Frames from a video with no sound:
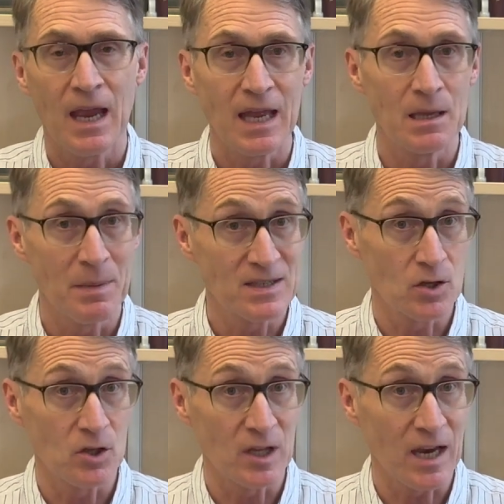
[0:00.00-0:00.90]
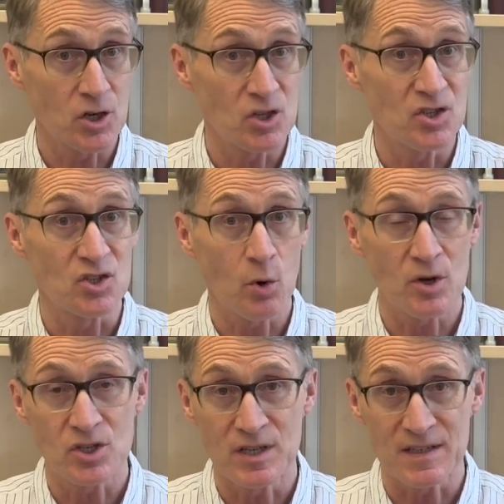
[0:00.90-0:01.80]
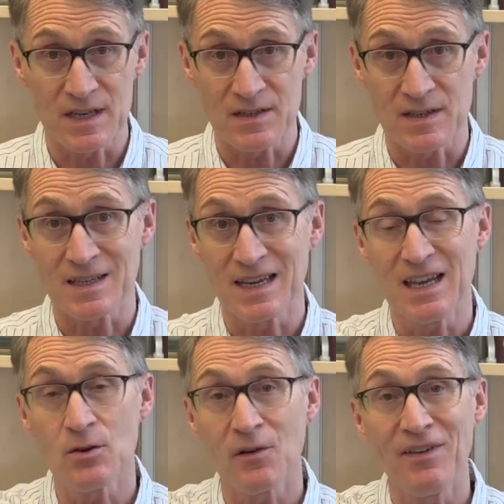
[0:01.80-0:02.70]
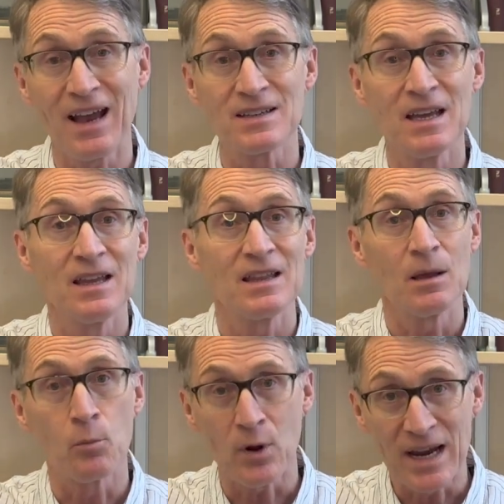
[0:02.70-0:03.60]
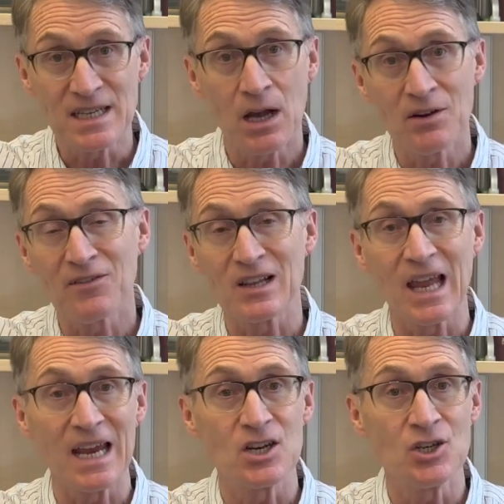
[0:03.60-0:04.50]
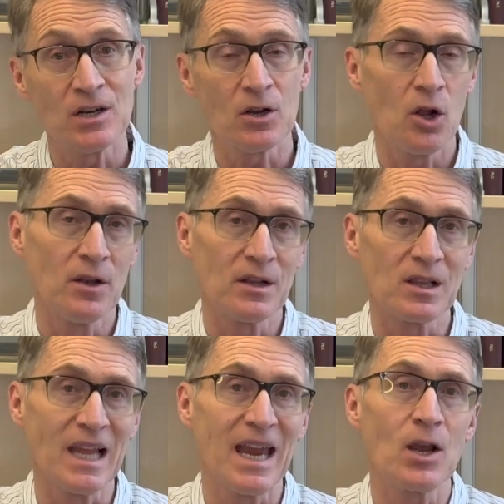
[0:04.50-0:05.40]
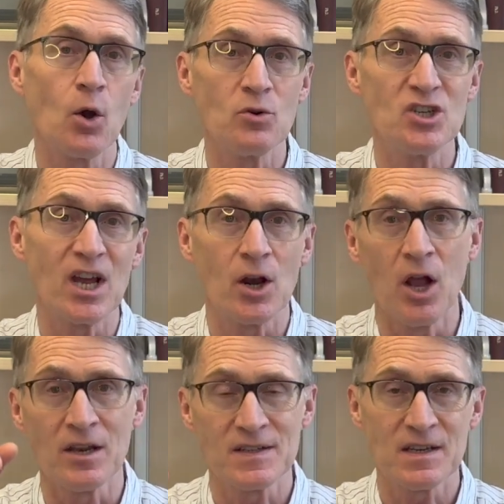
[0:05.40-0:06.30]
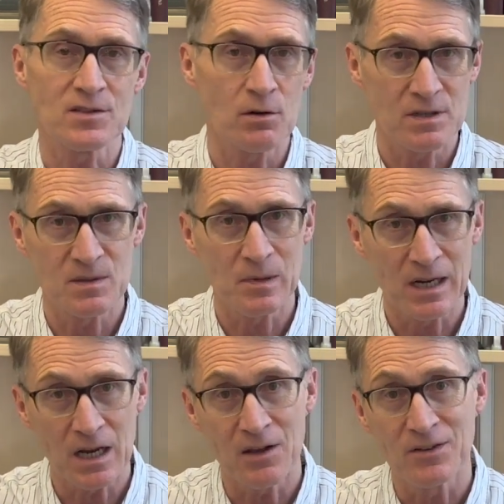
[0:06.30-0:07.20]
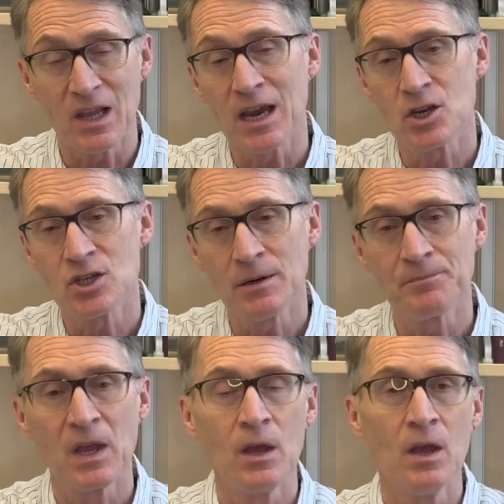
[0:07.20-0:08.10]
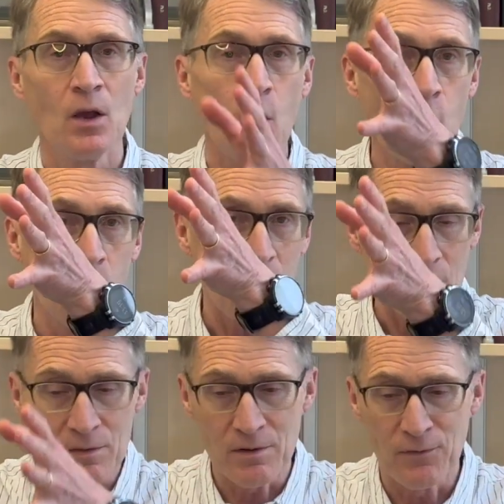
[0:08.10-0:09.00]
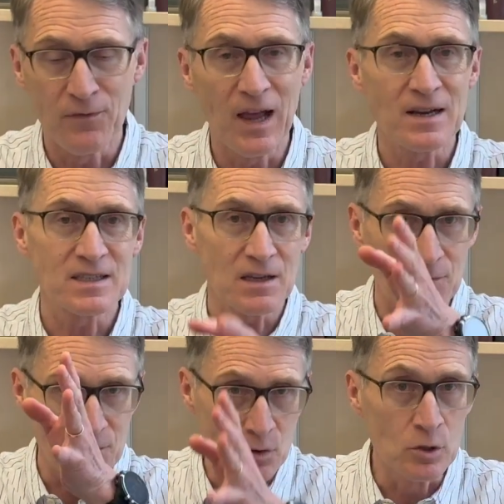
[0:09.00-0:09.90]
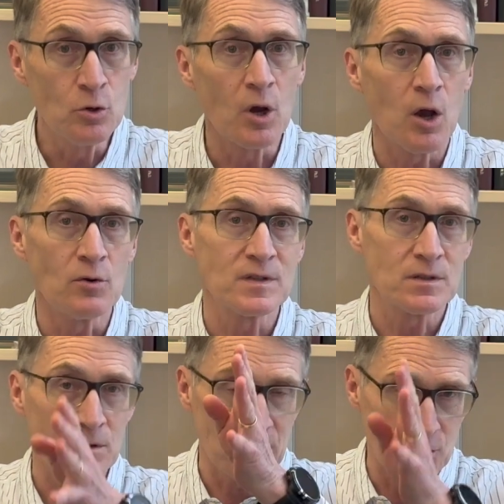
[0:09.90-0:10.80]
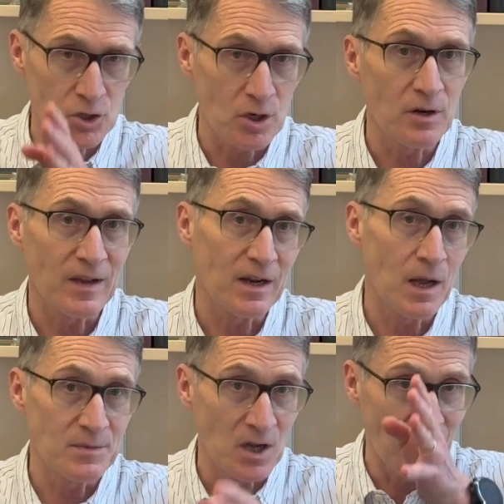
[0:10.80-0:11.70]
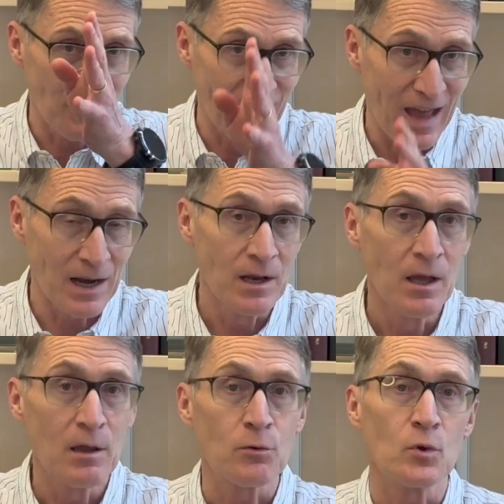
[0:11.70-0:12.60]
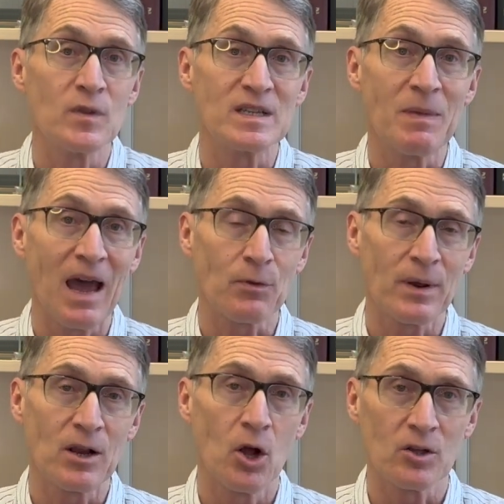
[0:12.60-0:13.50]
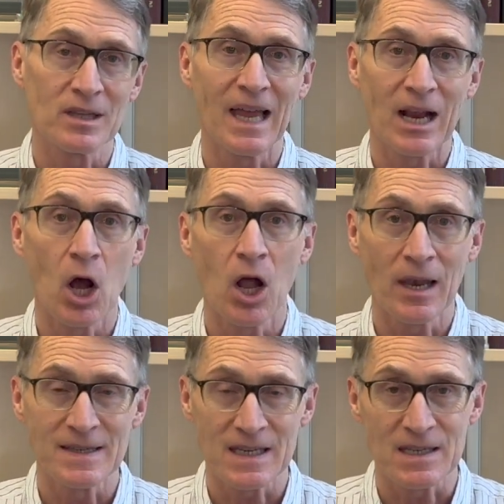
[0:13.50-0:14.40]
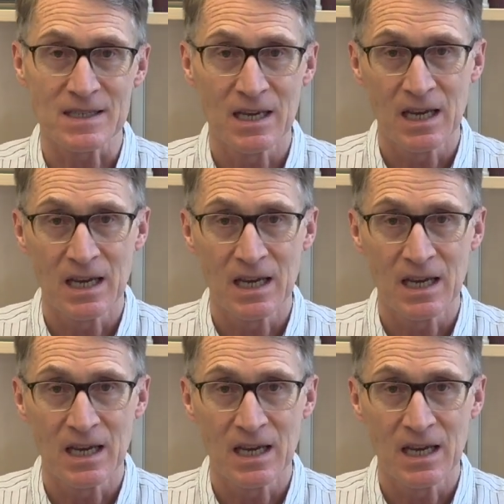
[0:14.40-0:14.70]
And the muscle glycogen storage diseases can either affect the breakdown of glycogen, called glycogenolysis, or splitting of glycogen, or the flux of glucose, the sugar that comes off of that, through this pathway called glycolysis.